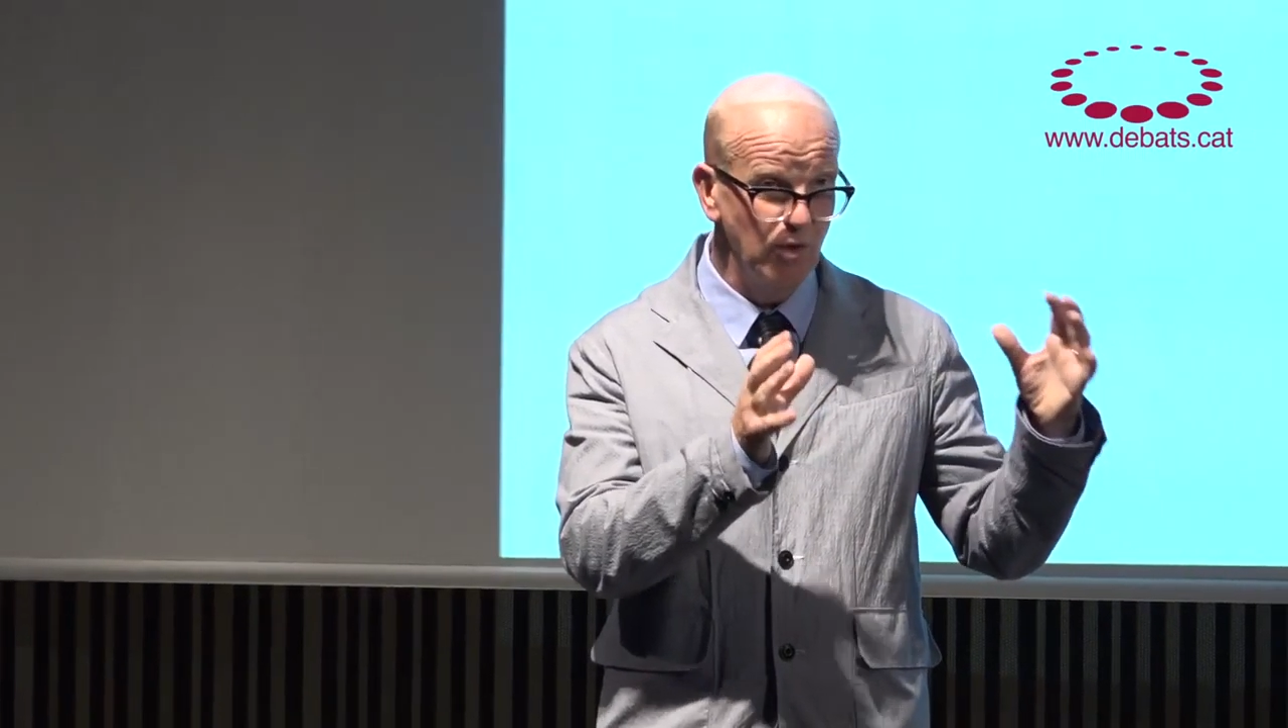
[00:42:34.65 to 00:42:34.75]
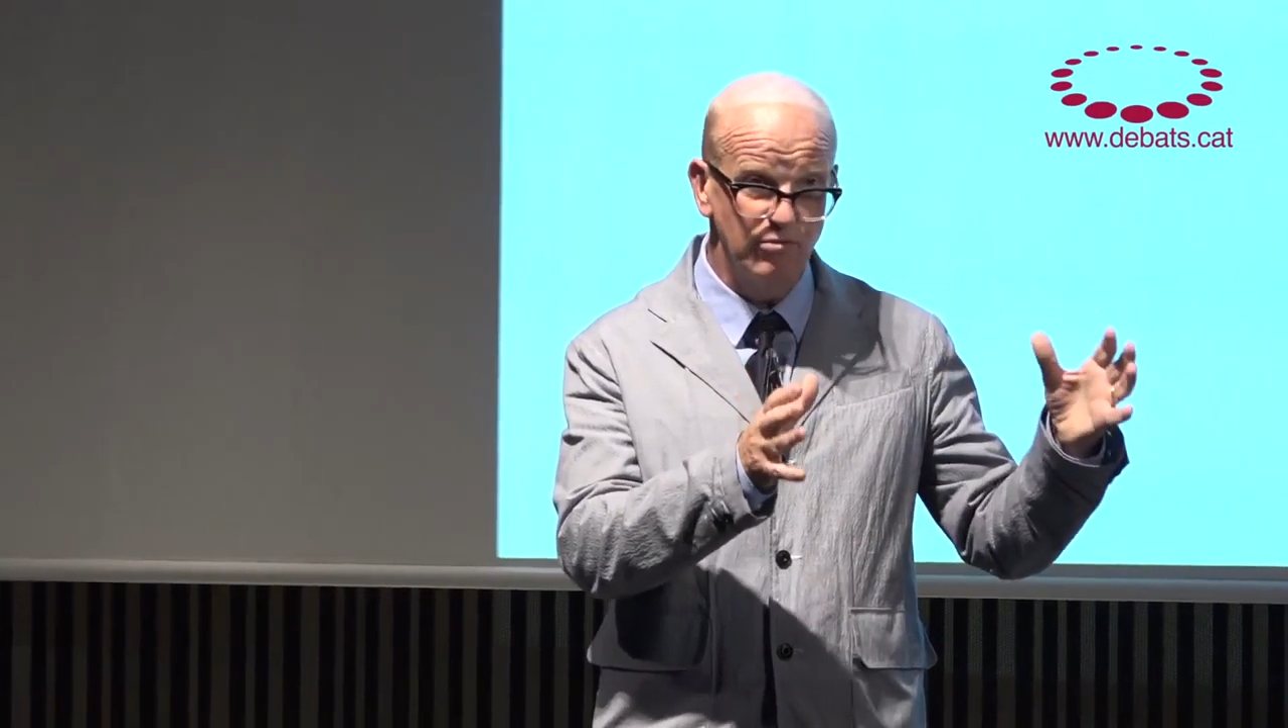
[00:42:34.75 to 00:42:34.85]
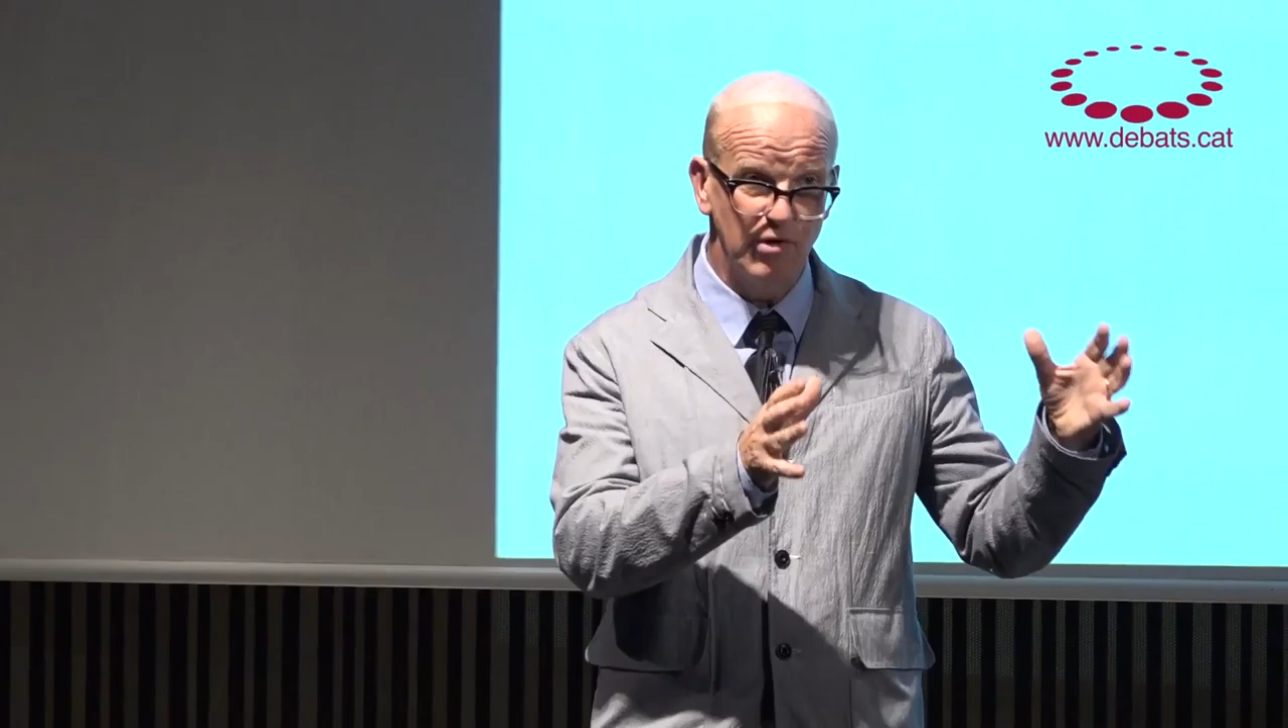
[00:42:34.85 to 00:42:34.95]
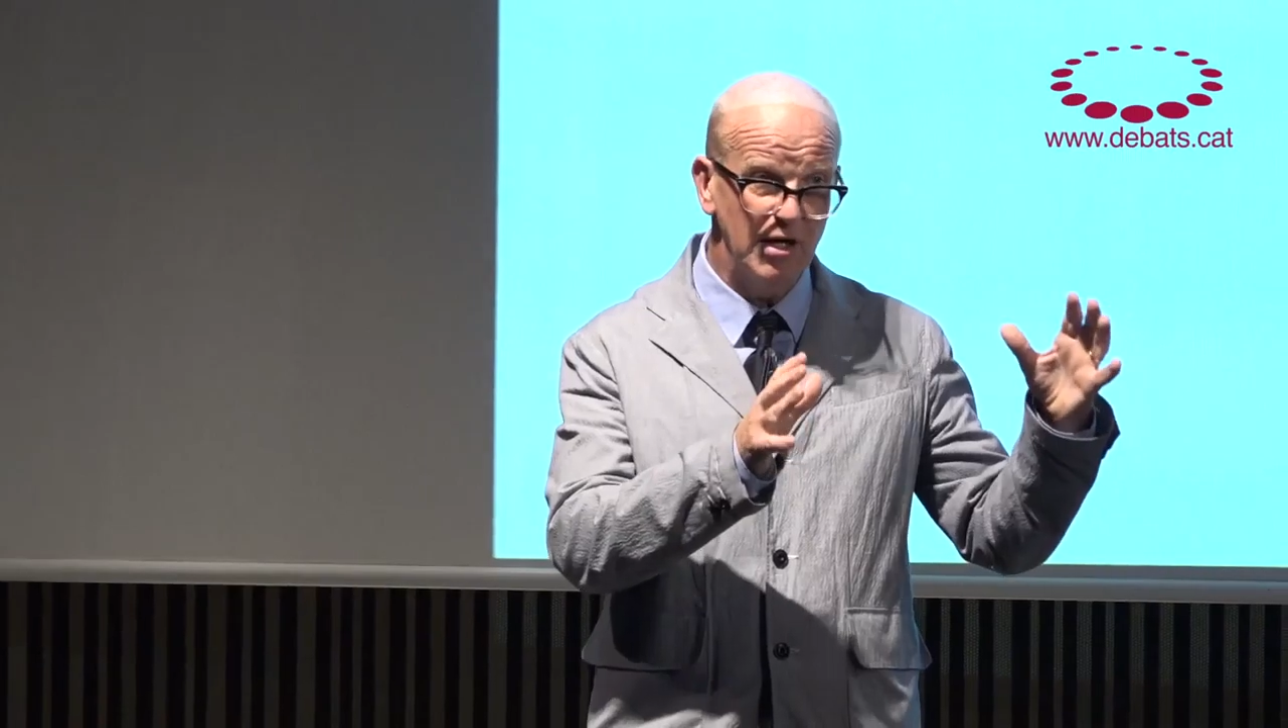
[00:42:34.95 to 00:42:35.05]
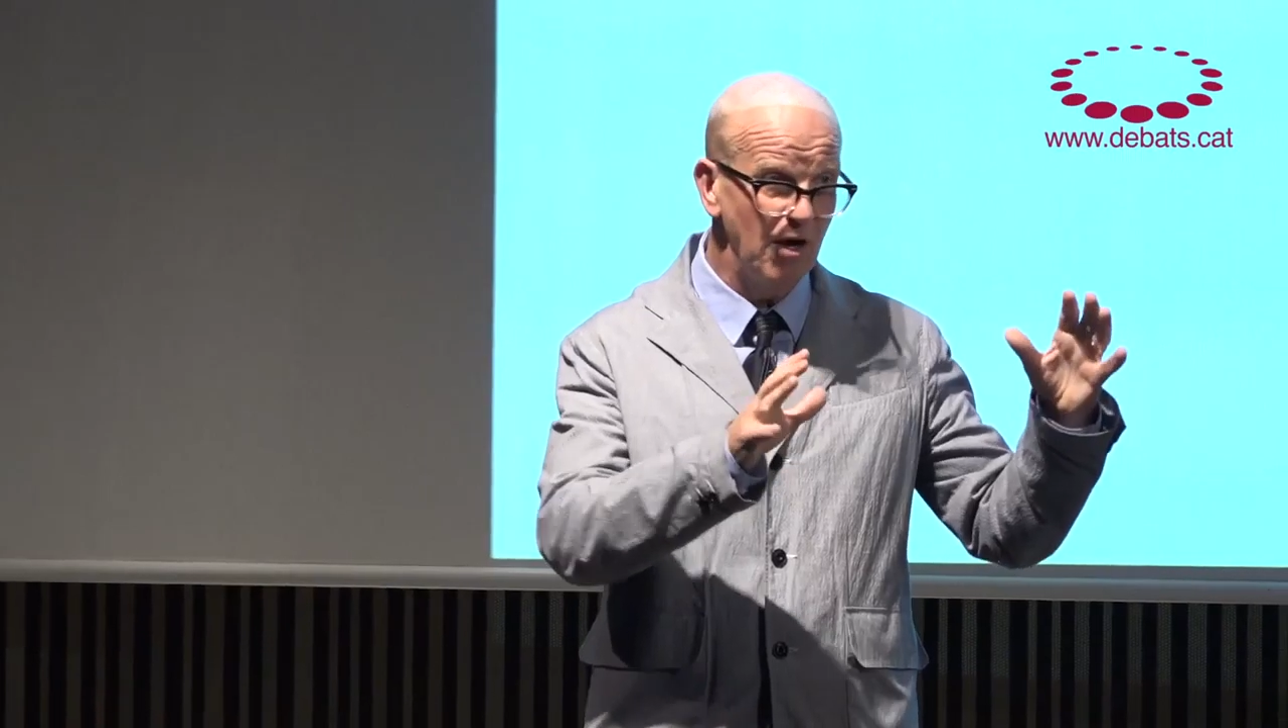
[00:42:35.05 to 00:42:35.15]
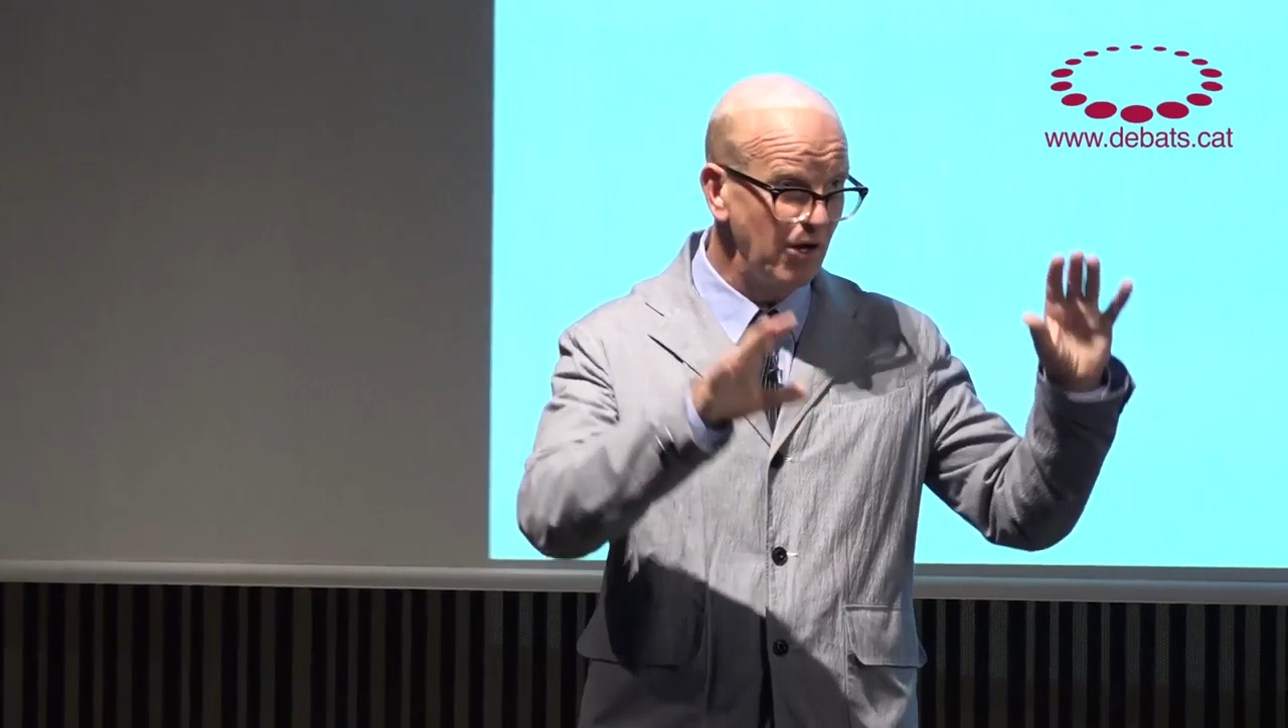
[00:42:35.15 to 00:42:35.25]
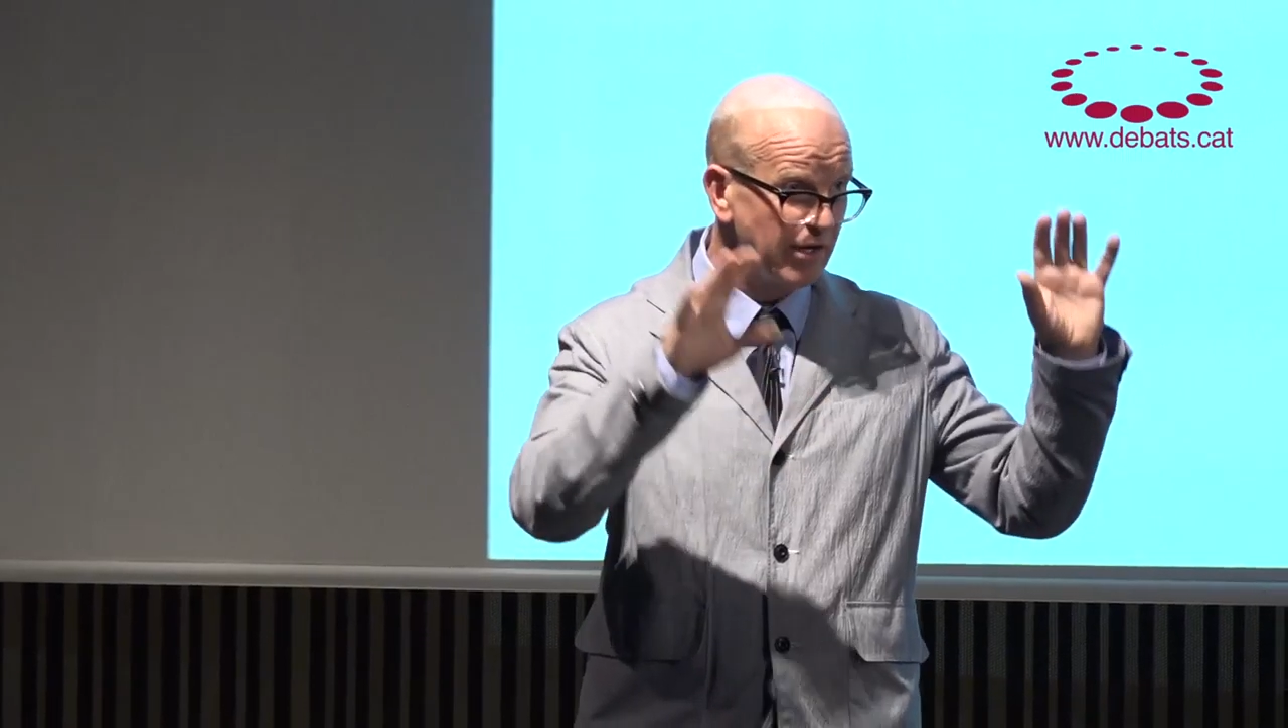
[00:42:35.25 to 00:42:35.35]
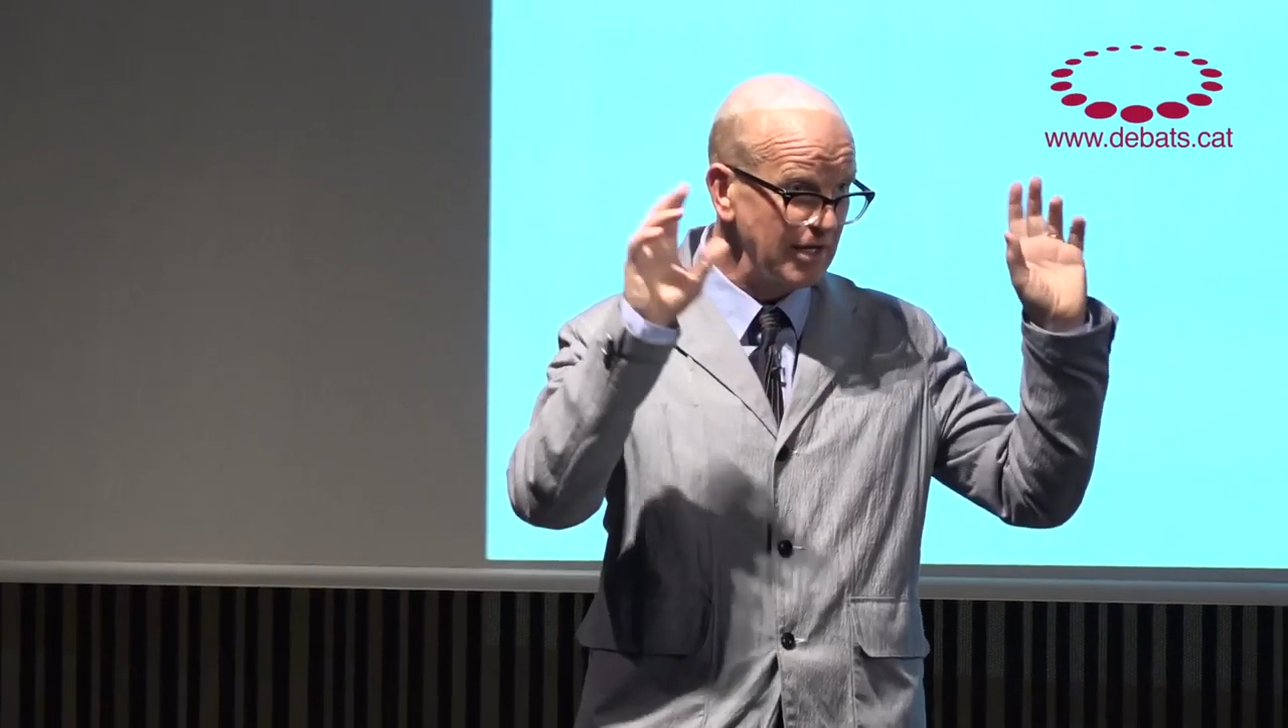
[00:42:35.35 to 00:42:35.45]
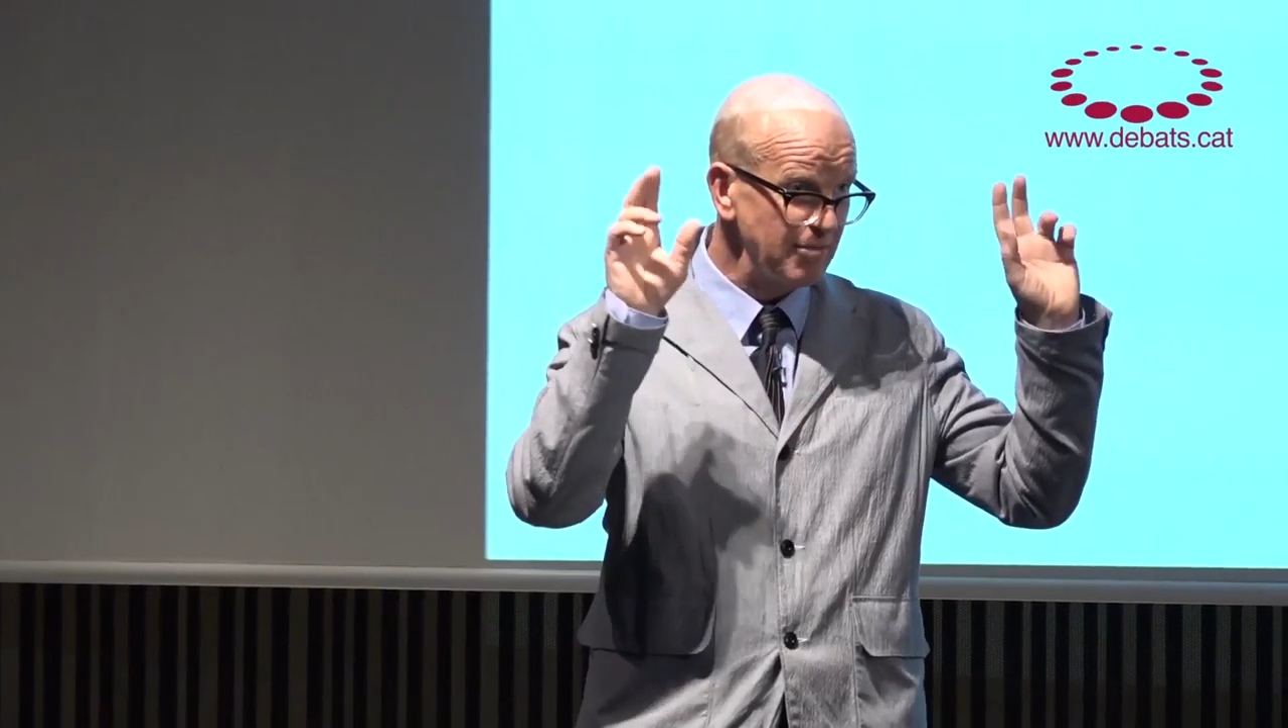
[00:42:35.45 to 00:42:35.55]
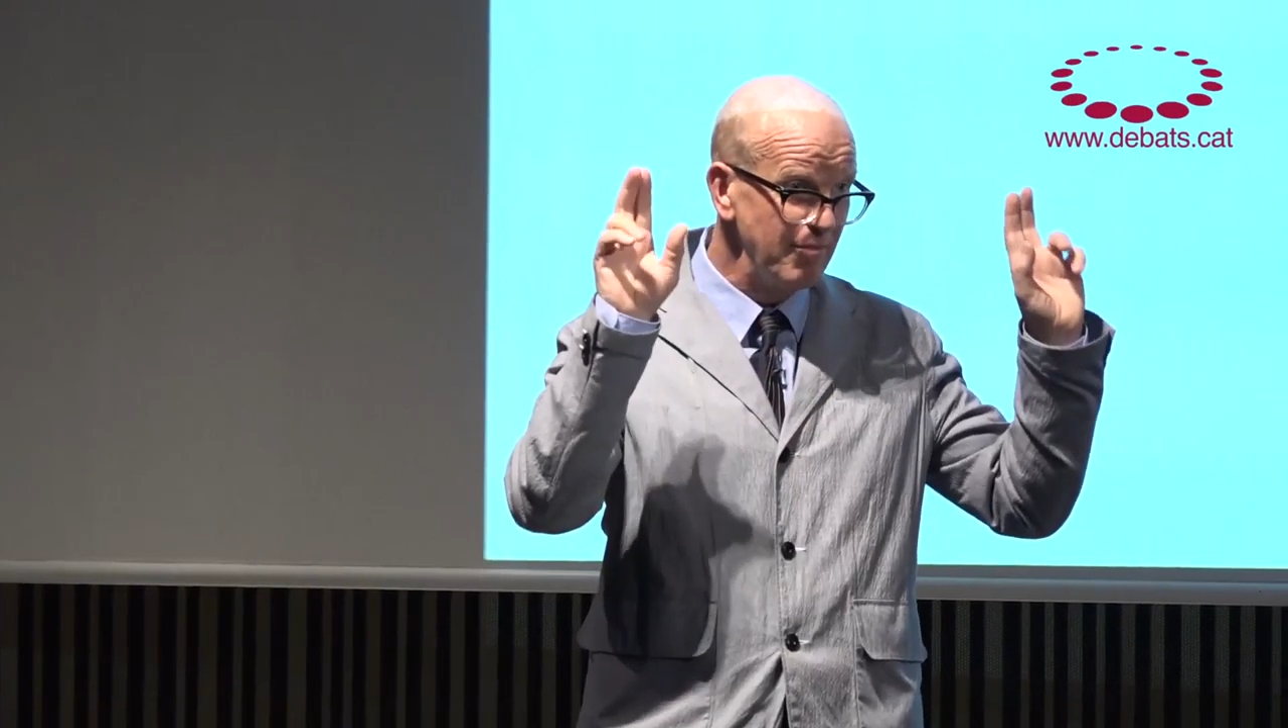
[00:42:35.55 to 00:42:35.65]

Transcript: would regard as